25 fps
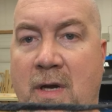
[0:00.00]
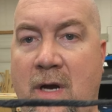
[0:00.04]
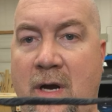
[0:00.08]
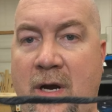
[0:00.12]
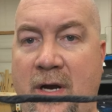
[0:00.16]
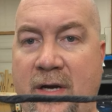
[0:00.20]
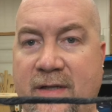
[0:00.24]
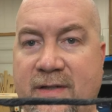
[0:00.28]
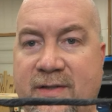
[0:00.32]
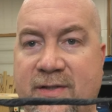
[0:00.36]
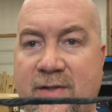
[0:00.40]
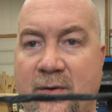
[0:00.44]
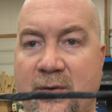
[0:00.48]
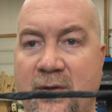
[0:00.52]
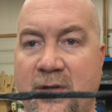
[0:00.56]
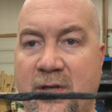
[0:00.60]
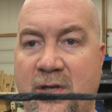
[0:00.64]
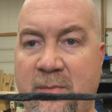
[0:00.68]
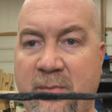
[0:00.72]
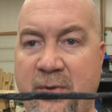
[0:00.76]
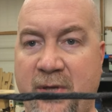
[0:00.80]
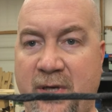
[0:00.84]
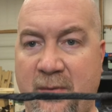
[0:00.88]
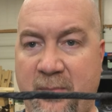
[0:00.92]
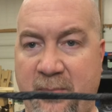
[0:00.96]
All right, so a
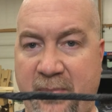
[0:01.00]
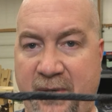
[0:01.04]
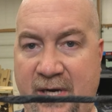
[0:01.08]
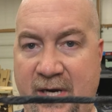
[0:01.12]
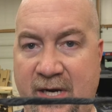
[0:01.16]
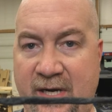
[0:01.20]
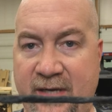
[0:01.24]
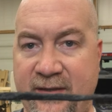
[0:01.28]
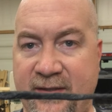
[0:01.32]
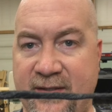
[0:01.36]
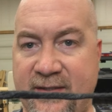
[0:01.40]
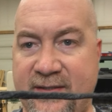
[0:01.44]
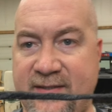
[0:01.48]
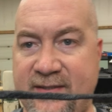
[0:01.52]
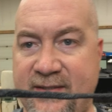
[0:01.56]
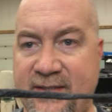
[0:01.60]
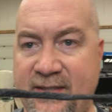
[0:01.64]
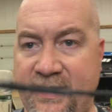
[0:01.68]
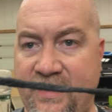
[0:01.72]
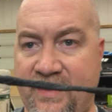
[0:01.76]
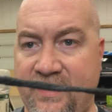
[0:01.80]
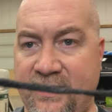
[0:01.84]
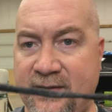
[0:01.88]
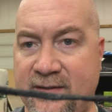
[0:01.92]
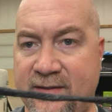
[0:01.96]
little bit of behind the
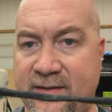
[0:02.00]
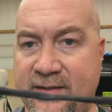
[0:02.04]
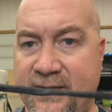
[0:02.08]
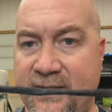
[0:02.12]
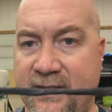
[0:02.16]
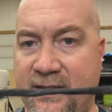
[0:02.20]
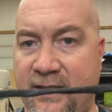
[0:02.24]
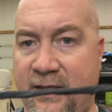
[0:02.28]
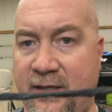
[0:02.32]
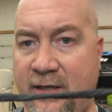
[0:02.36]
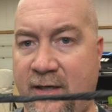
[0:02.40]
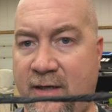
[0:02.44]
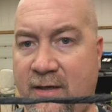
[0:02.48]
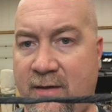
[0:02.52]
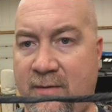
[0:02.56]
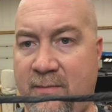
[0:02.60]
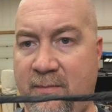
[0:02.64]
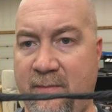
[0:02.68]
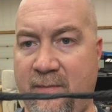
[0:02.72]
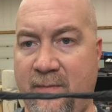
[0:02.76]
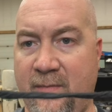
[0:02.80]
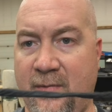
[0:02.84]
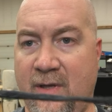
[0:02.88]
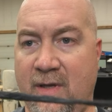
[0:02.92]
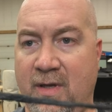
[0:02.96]
scenes.
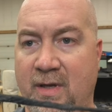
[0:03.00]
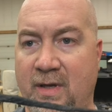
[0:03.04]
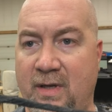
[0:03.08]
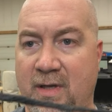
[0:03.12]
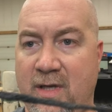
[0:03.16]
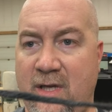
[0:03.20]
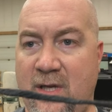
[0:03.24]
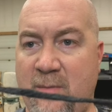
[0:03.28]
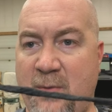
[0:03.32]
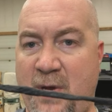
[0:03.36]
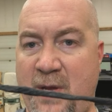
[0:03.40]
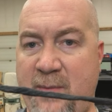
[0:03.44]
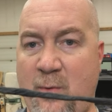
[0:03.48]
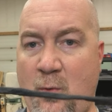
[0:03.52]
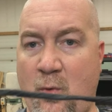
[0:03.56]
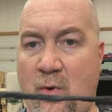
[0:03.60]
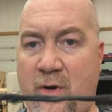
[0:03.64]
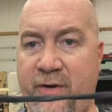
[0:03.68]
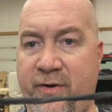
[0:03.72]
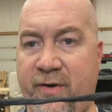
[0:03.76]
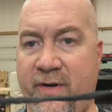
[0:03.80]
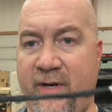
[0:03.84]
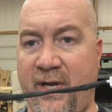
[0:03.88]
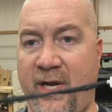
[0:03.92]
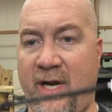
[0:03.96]
Um, you might be
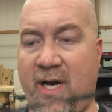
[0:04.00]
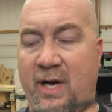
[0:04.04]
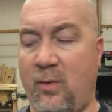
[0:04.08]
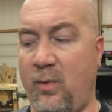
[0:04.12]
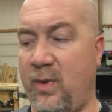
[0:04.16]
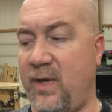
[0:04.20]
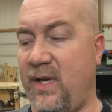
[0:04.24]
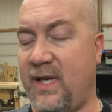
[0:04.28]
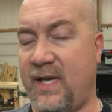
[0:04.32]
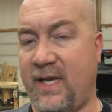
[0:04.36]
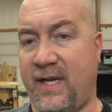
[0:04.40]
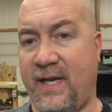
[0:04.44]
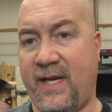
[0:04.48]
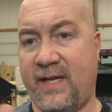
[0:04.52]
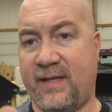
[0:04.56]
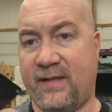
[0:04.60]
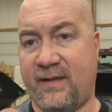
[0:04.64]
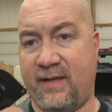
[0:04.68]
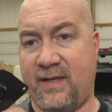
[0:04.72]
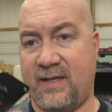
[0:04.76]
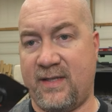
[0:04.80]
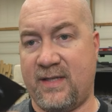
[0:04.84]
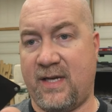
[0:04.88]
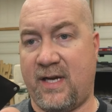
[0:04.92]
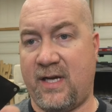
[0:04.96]
wondering how we
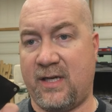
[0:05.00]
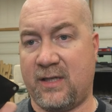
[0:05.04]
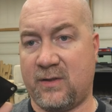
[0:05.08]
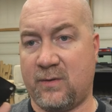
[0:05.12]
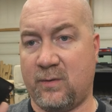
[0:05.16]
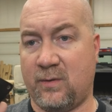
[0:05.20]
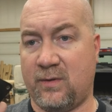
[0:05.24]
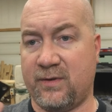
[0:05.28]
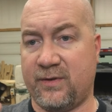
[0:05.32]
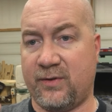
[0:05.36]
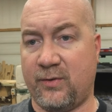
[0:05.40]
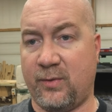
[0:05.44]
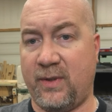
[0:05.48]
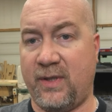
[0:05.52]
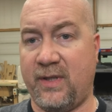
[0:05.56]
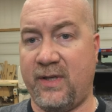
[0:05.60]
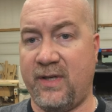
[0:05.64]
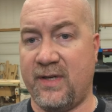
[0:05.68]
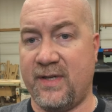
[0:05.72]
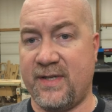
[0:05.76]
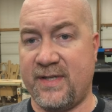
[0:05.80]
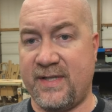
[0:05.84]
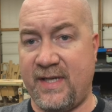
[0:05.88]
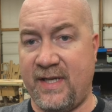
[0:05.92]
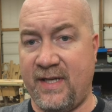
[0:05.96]
connect these actual
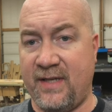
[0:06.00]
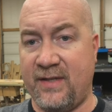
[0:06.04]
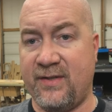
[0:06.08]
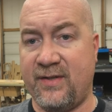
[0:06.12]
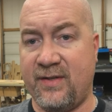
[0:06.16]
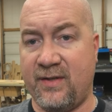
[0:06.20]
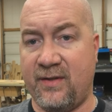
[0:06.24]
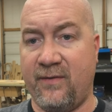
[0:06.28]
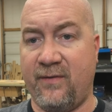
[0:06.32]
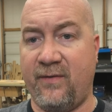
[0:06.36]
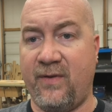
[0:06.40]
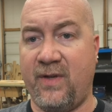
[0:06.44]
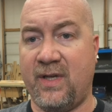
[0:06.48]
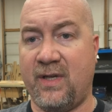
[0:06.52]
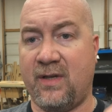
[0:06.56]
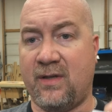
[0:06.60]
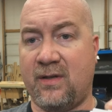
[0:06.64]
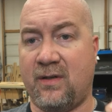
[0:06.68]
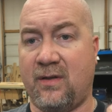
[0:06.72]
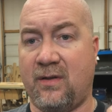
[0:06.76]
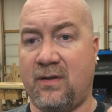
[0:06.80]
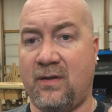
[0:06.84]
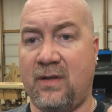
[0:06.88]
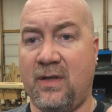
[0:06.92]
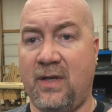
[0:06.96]
tweeters into the
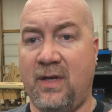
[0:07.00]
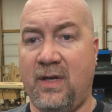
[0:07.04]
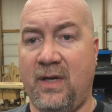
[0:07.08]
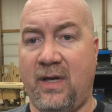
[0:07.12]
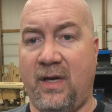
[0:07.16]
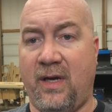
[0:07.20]
vehicle.